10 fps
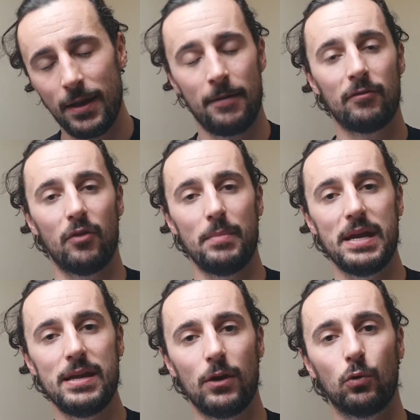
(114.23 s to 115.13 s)
For
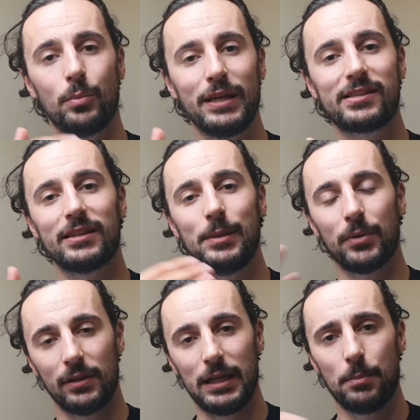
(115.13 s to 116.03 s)
me, it would be sleep
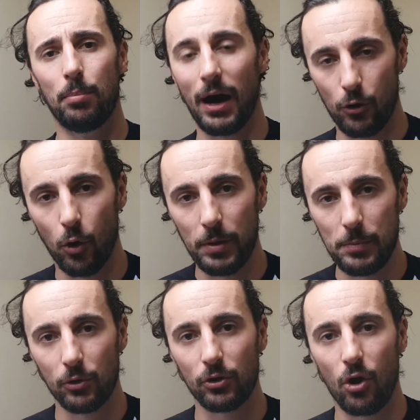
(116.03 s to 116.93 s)
leap, but I know people
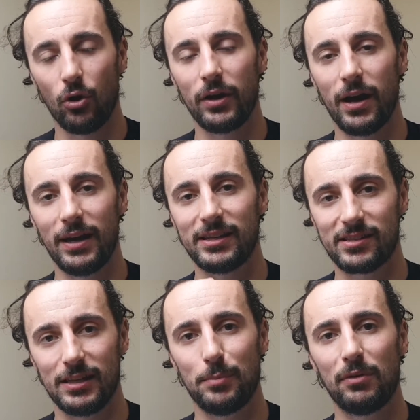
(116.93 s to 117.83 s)
that call it a
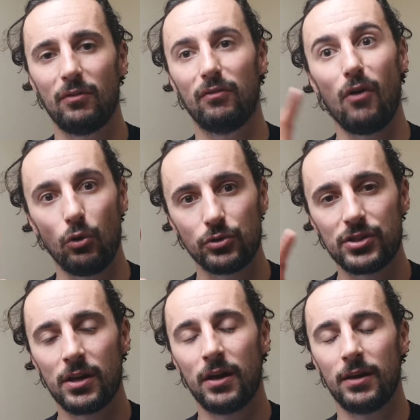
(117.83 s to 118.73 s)
sleep vault.
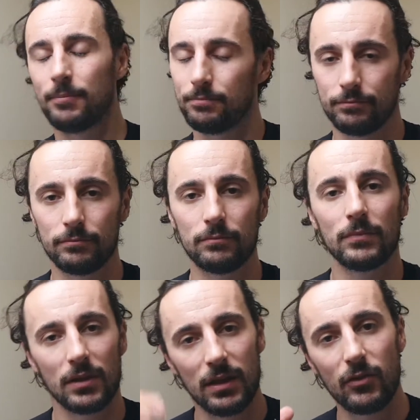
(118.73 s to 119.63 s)

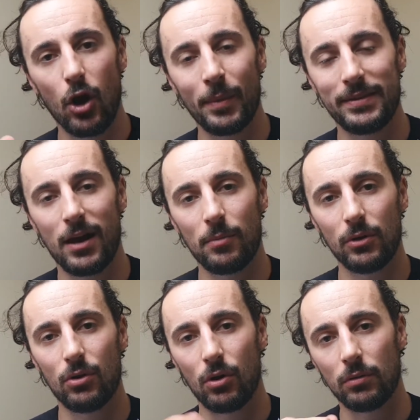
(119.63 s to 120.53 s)
Leave a comment down
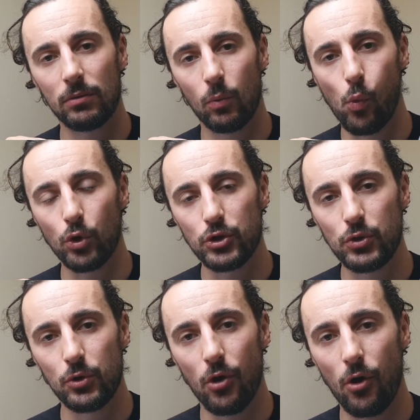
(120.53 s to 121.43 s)
below. What do you
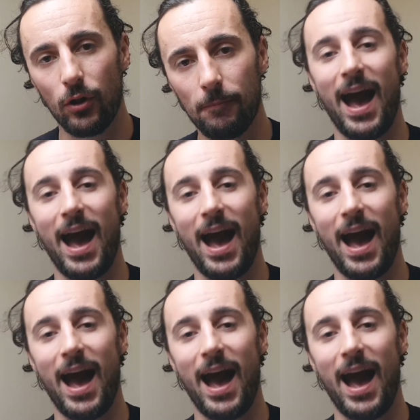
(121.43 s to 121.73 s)
call it?